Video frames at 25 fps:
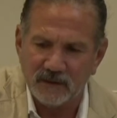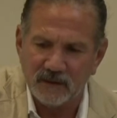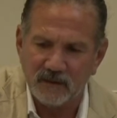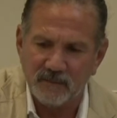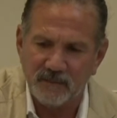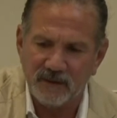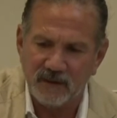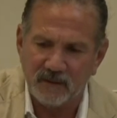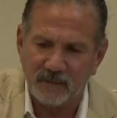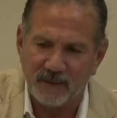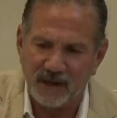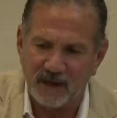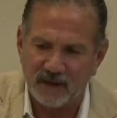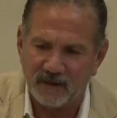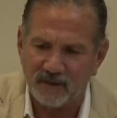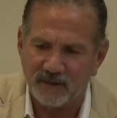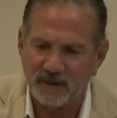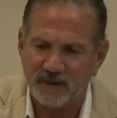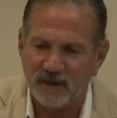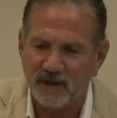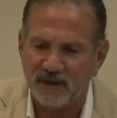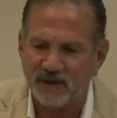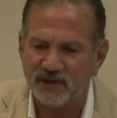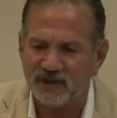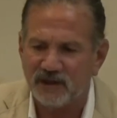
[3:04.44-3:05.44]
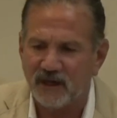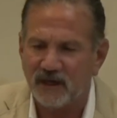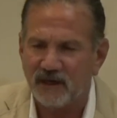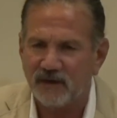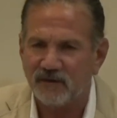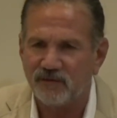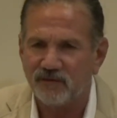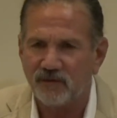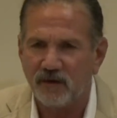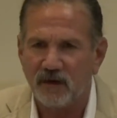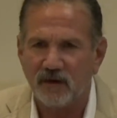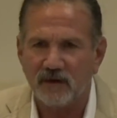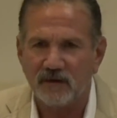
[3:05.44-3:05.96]
bit about entheogenic
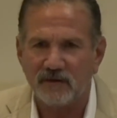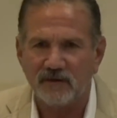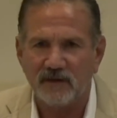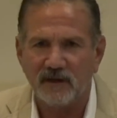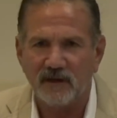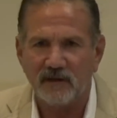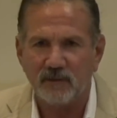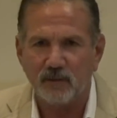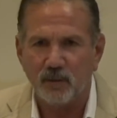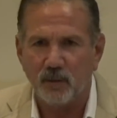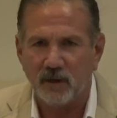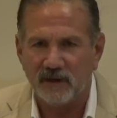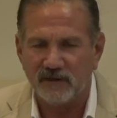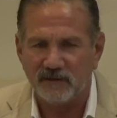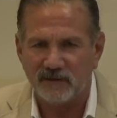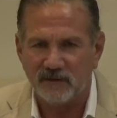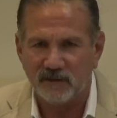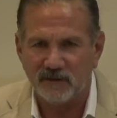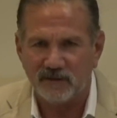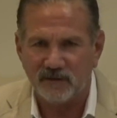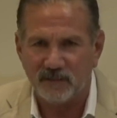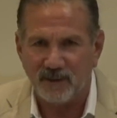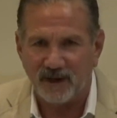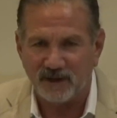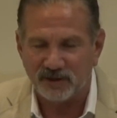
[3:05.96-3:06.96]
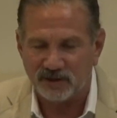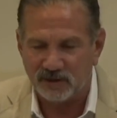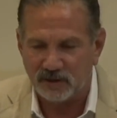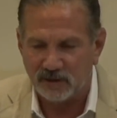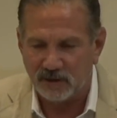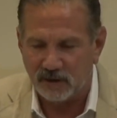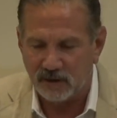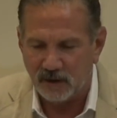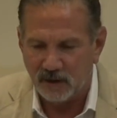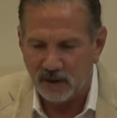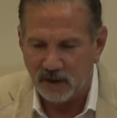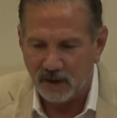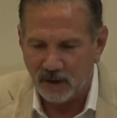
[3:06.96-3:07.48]
drugs and then what's so
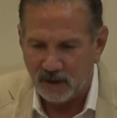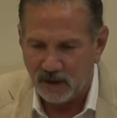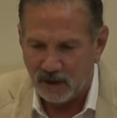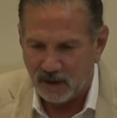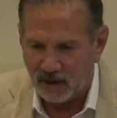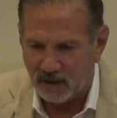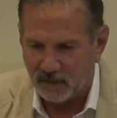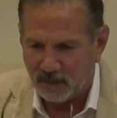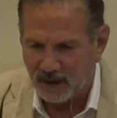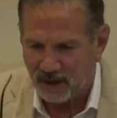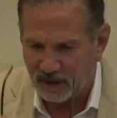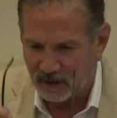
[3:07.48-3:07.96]
special about